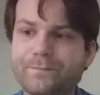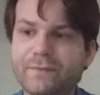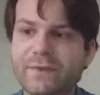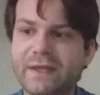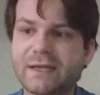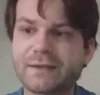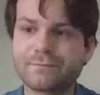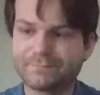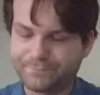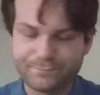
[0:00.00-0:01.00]
thinking
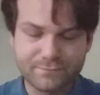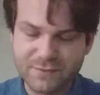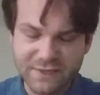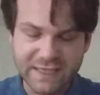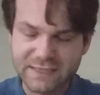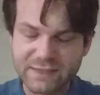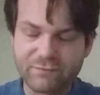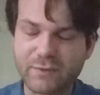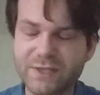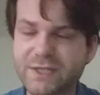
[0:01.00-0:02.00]
6-7
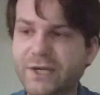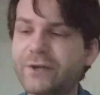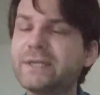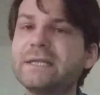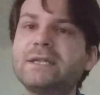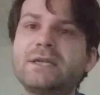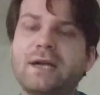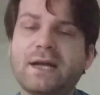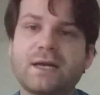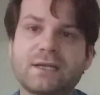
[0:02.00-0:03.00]
months ago,
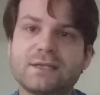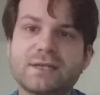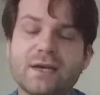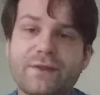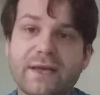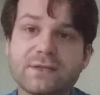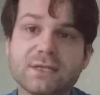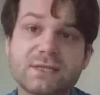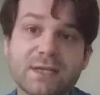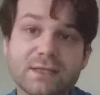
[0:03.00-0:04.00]
and Thousand
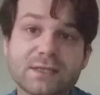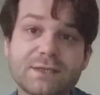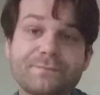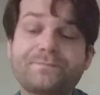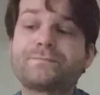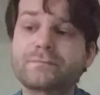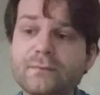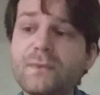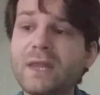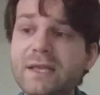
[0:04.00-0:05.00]
Suns
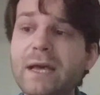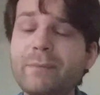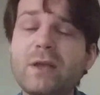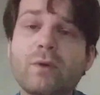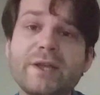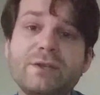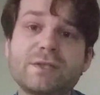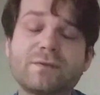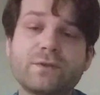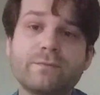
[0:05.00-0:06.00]
can be quite
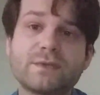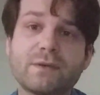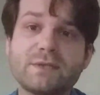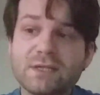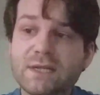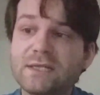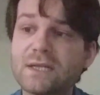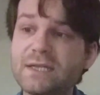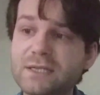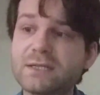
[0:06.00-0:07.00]
useful. So it's a
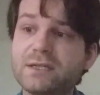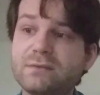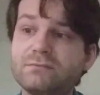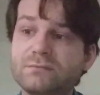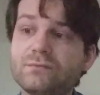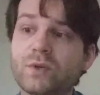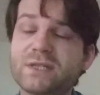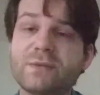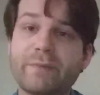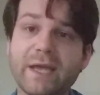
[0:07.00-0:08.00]
decent one
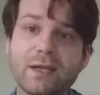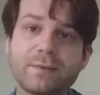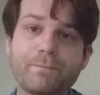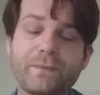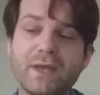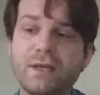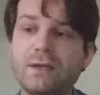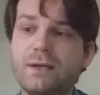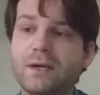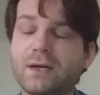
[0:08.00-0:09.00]
to pick.
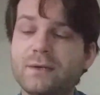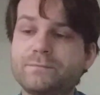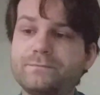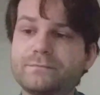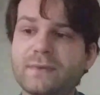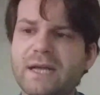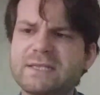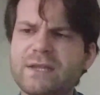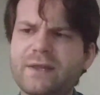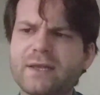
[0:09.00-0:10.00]

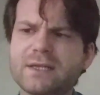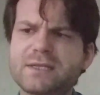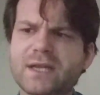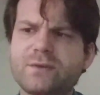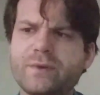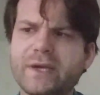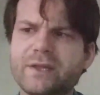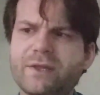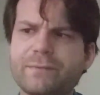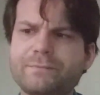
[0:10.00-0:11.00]
As I think I said
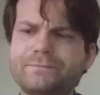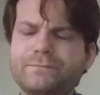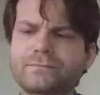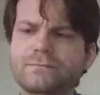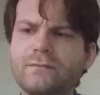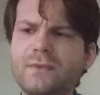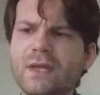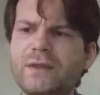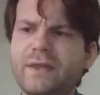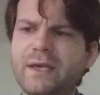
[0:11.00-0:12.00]
with
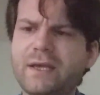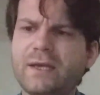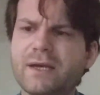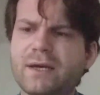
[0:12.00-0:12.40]
the